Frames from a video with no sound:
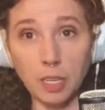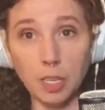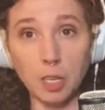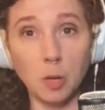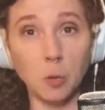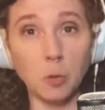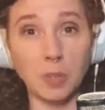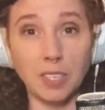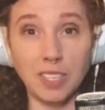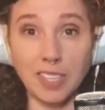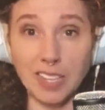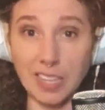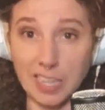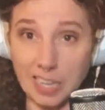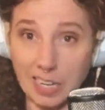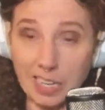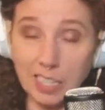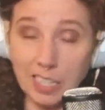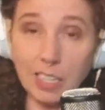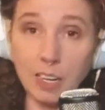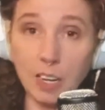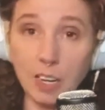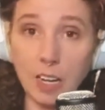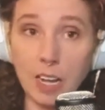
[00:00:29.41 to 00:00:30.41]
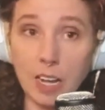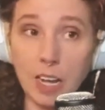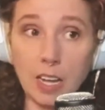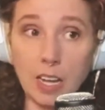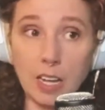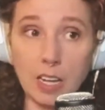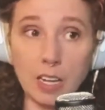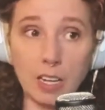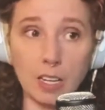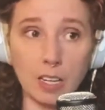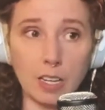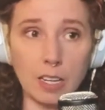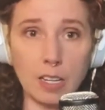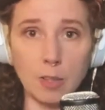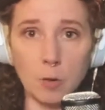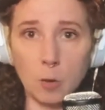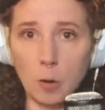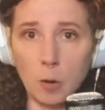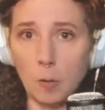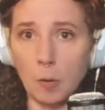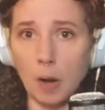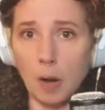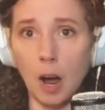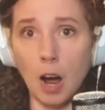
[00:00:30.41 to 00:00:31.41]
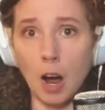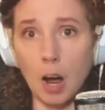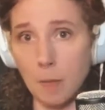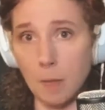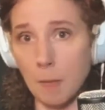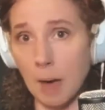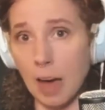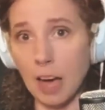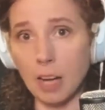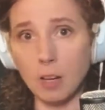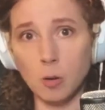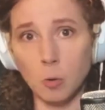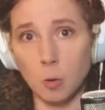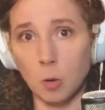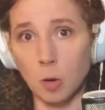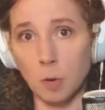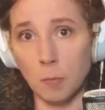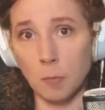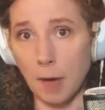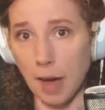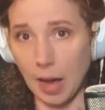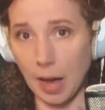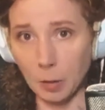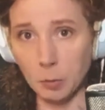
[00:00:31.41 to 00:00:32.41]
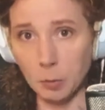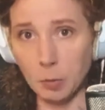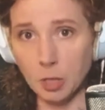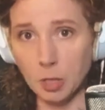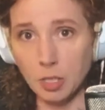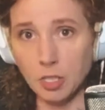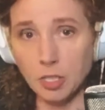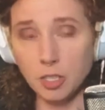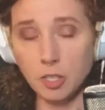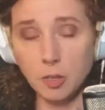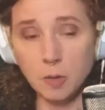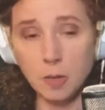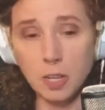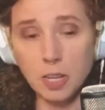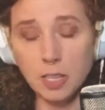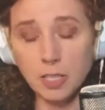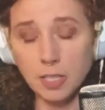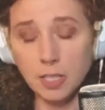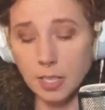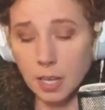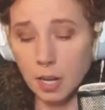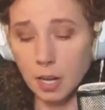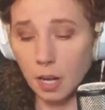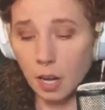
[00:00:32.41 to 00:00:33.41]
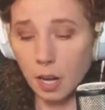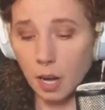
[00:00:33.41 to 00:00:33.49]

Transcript: You don't need a either an iMac or a MacBook to do this,